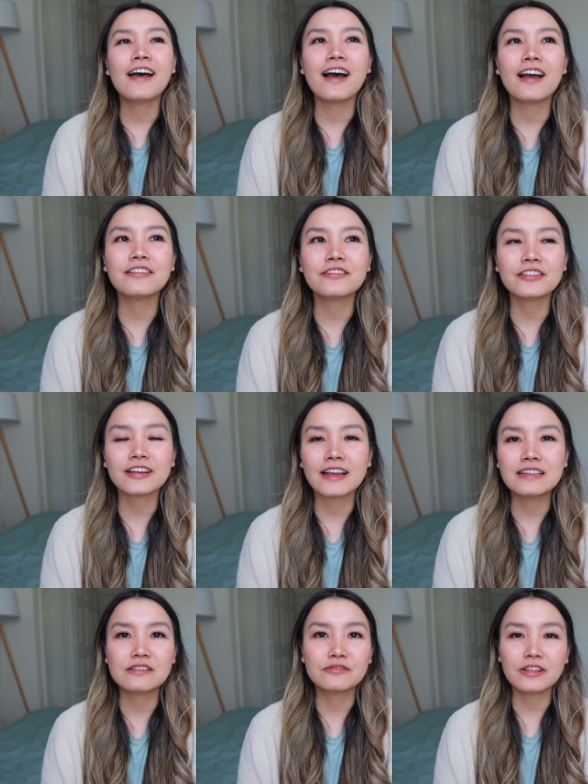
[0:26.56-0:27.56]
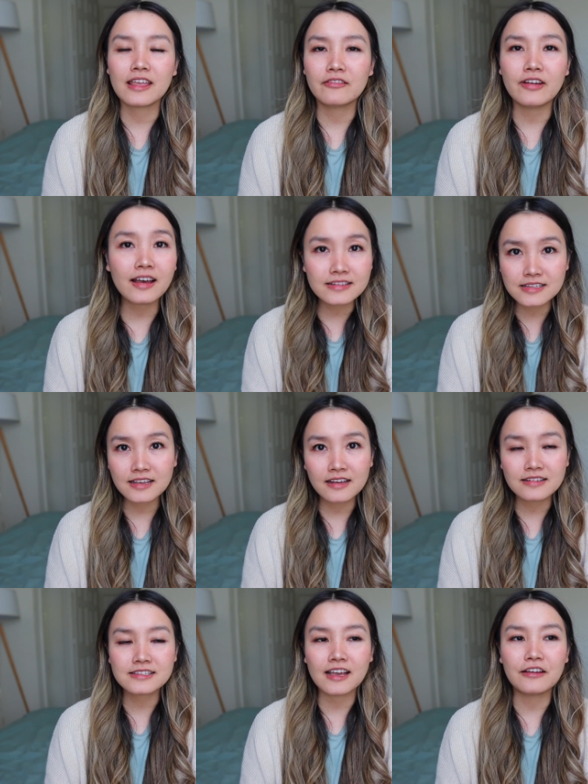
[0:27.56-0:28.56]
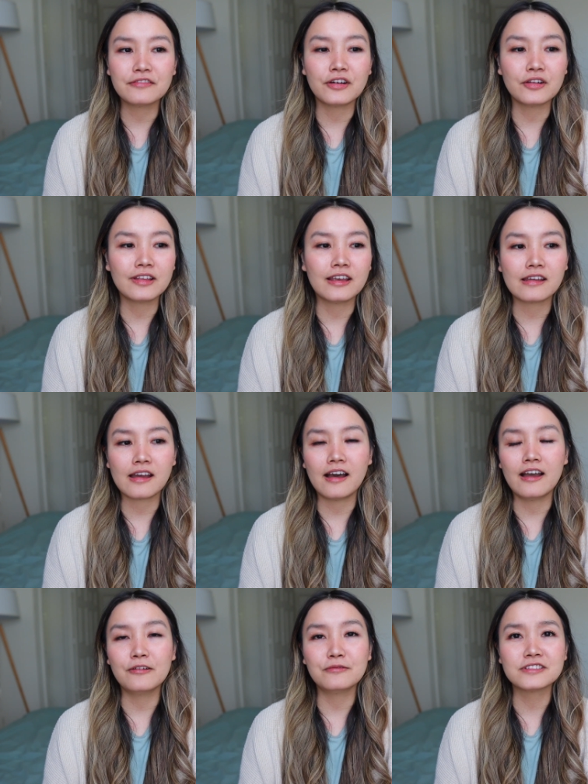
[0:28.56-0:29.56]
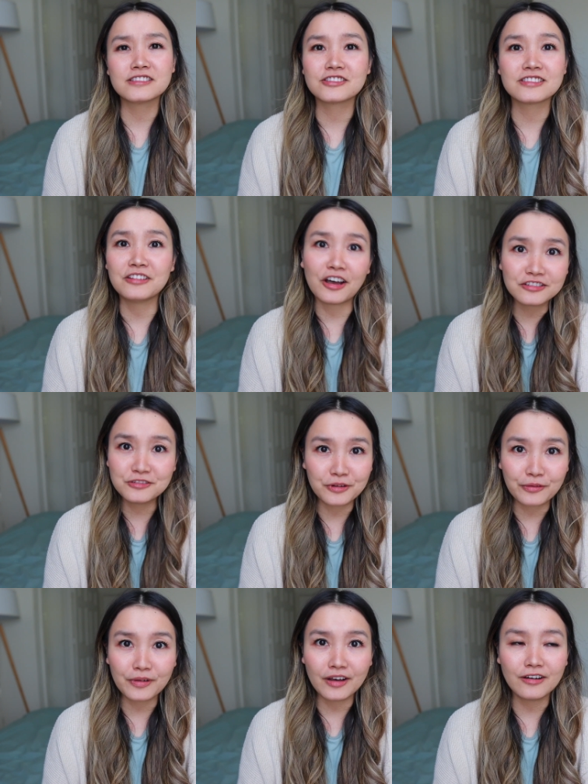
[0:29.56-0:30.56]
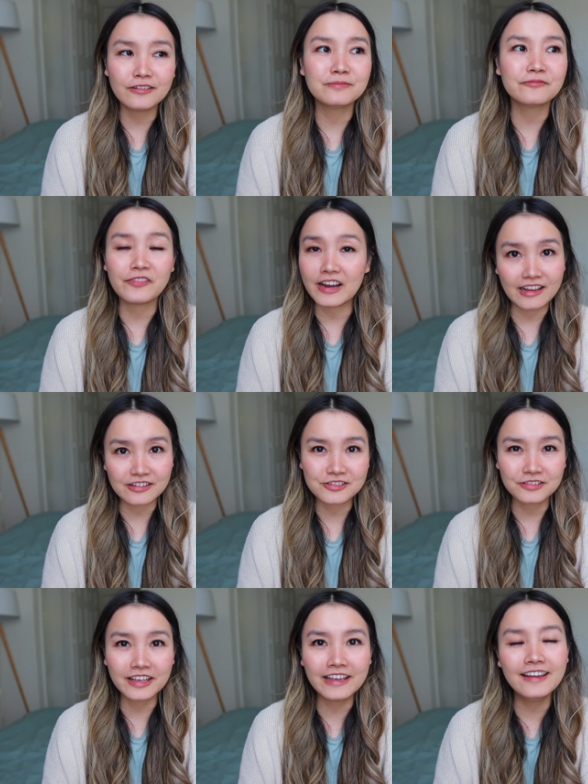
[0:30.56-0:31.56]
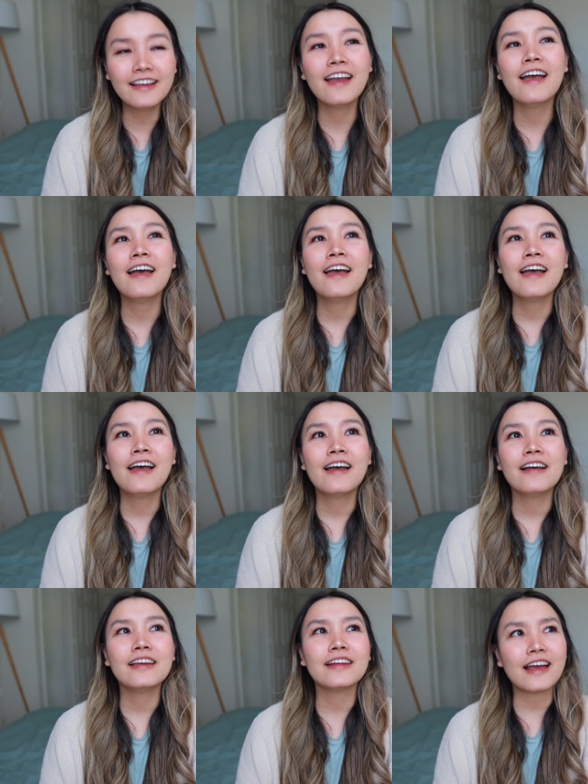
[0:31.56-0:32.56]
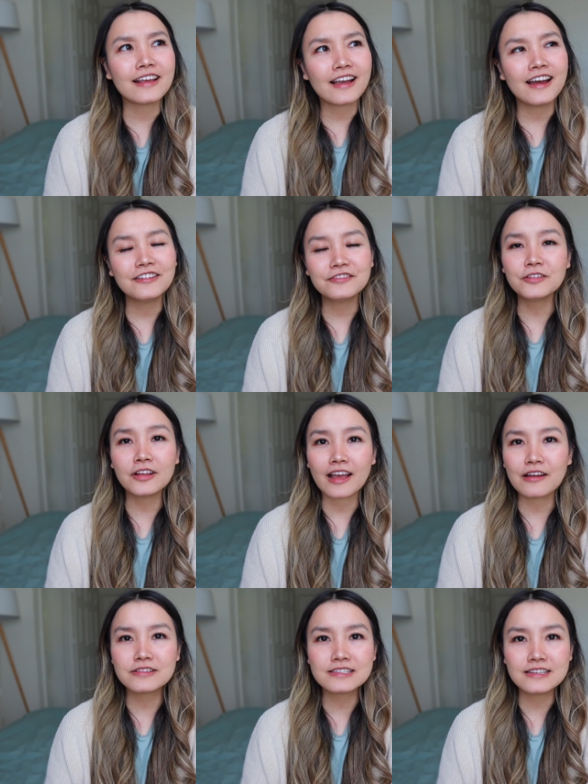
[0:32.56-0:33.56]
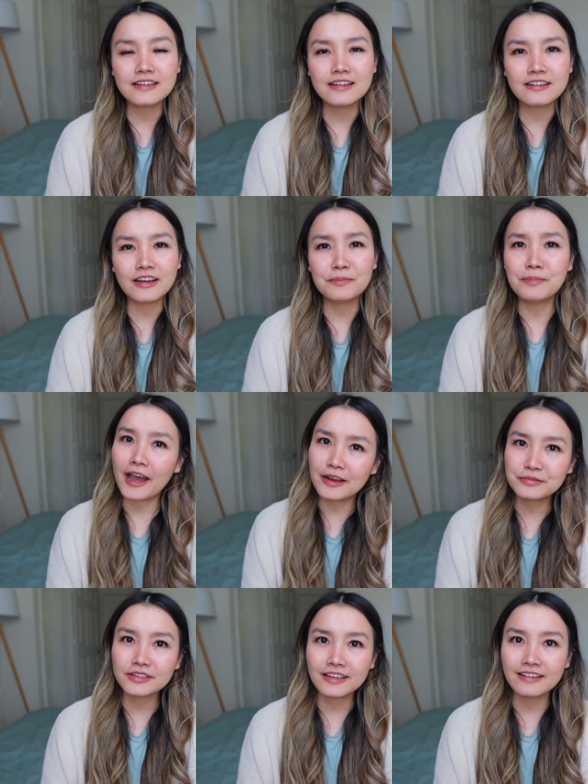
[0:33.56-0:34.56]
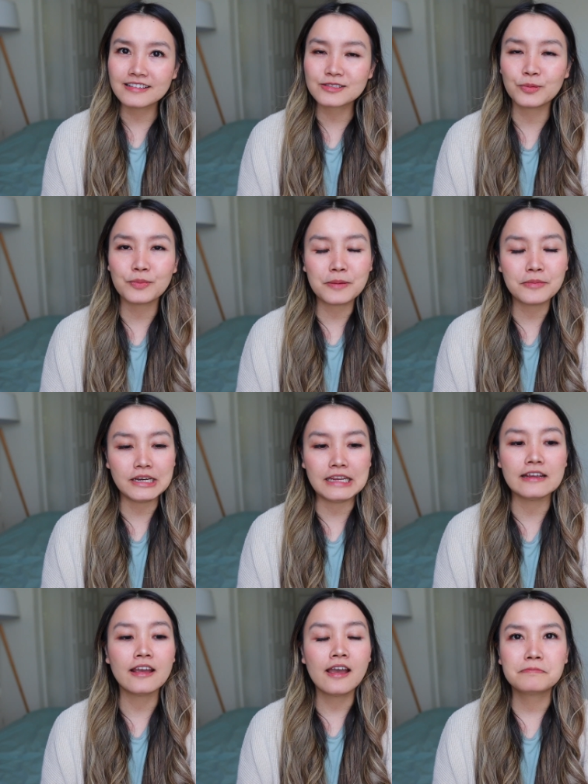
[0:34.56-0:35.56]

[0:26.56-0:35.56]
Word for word: I felt like I didn't really have assets. I felt like I was just not doing well financially. And I kind of feel like I was in a bad place with my money.